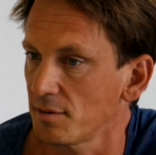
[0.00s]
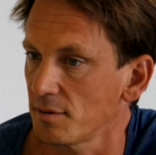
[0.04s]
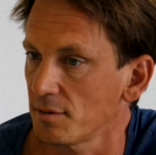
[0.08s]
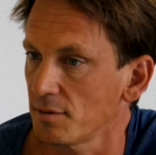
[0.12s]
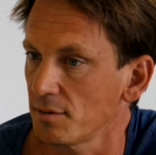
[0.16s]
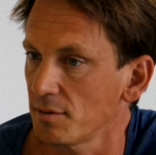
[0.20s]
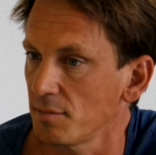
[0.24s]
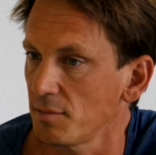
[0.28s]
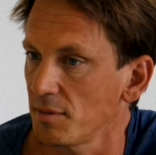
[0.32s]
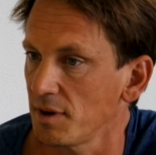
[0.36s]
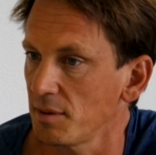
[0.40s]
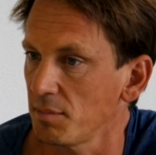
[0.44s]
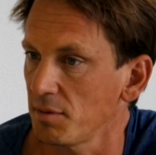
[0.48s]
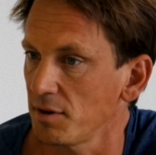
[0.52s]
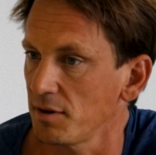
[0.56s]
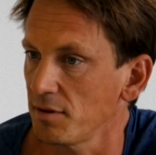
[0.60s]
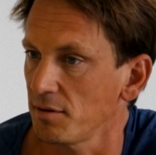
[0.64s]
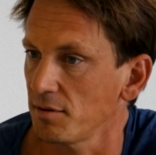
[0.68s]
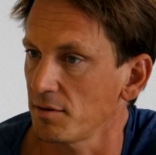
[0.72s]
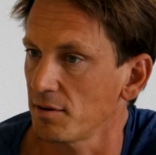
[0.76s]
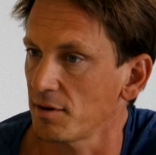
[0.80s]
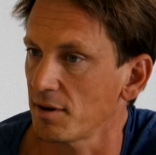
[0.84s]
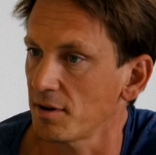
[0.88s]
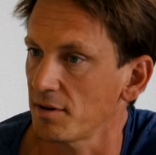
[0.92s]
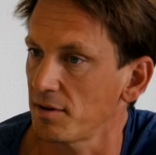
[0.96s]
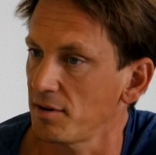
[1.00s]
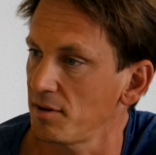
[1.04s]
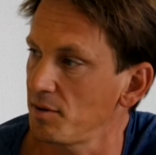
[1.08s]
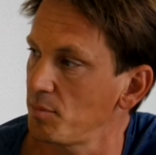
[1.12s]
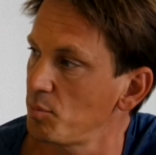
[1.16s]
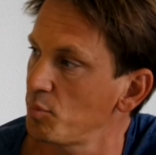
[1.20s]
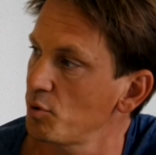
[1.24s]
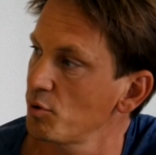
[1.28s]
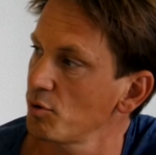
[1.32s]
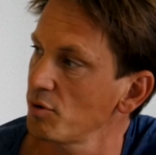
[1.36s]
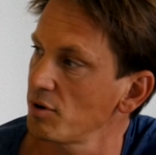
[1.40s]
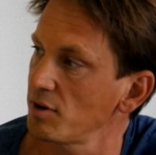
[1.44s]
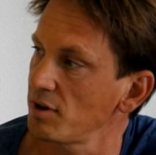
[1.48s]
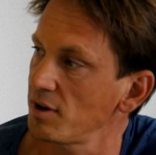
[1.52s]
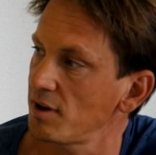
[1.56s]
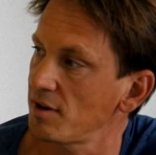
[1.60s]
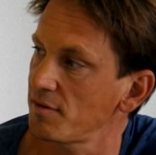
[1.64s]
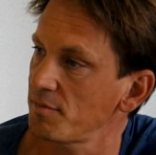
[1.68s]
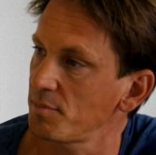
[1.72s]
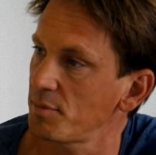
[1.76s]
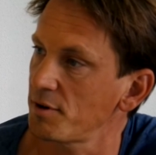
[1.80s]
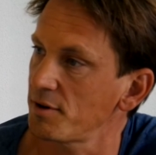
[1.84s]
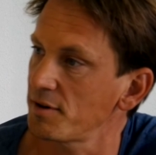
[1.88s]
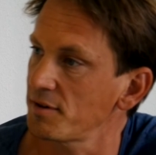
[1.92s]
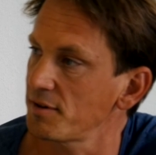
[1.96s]
or maybe you're not a poor
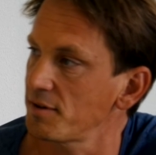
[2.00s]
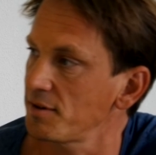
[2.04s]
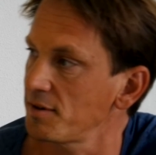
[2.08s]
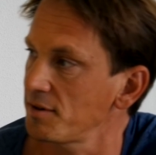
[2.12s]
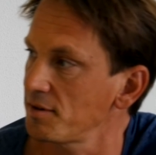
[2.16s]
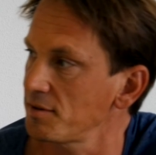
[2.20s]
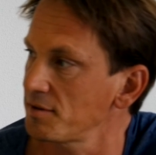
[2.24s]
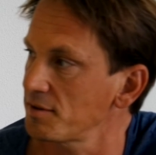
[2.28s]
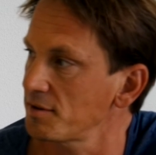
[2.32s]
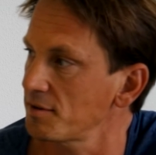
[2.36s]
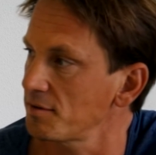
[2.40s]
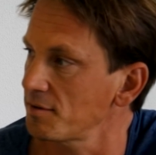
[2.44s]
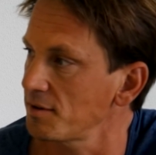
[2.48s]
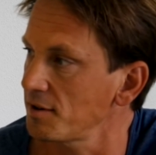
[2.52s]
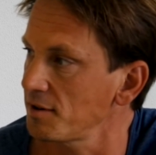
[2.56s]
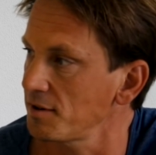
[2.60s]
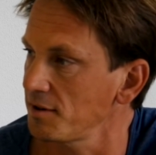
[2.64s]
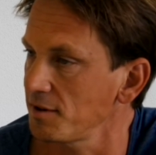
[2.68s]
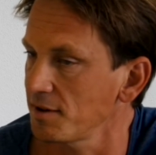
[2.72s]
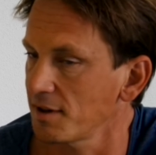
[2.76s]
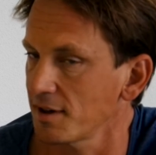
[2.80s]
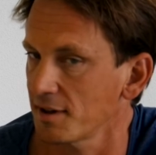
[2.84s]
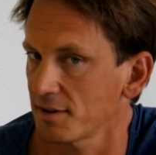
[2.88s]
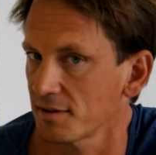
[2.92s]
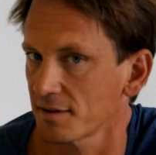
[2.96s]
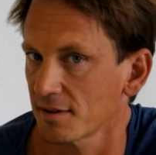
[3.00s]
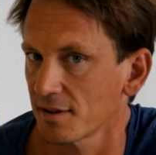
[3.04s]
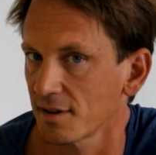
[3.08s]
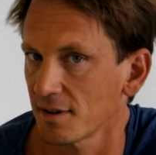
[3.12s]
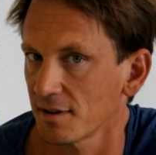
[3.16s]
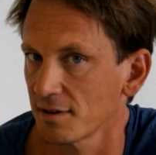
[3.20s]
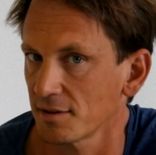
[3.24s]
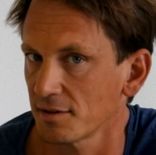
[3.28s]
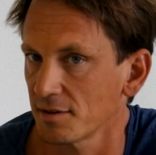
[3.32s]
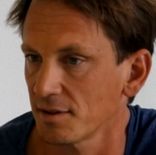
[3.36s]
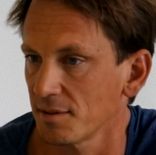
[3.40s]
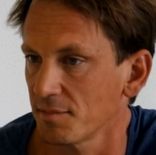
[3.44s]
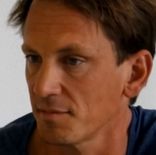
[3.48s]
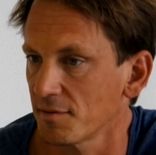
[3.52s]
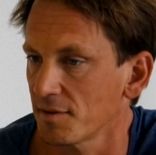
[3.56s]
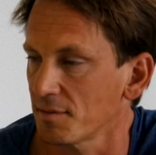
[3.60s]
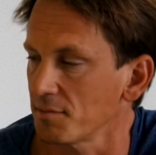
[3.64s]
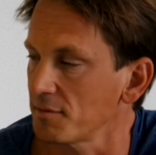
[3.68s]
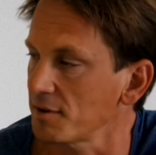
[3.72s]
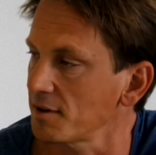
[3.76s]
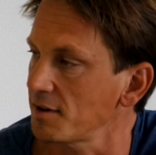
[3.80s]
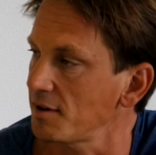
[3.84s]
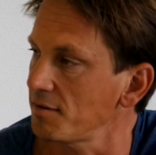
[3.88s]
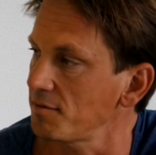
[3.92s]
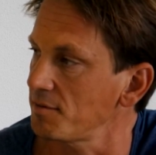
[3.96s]
enough person so that you get scholarship
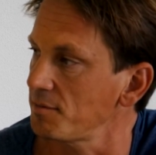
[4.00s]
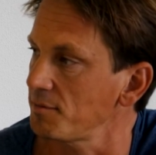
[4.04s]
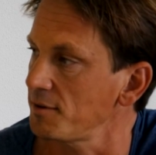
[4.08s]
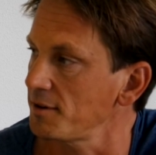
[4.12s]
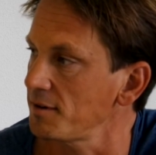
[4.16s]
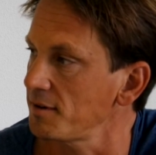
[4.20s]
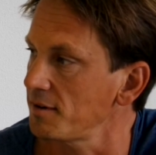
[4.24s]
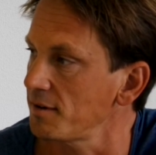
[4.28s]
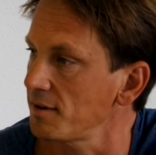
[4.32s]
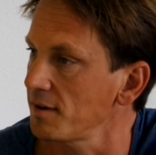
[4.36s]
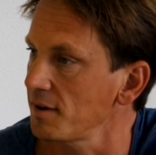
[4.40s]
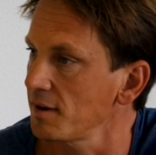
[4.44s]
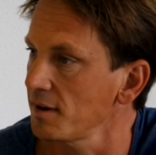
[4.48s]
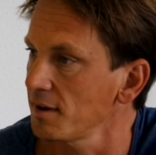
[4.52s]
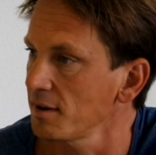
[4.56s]
from the government.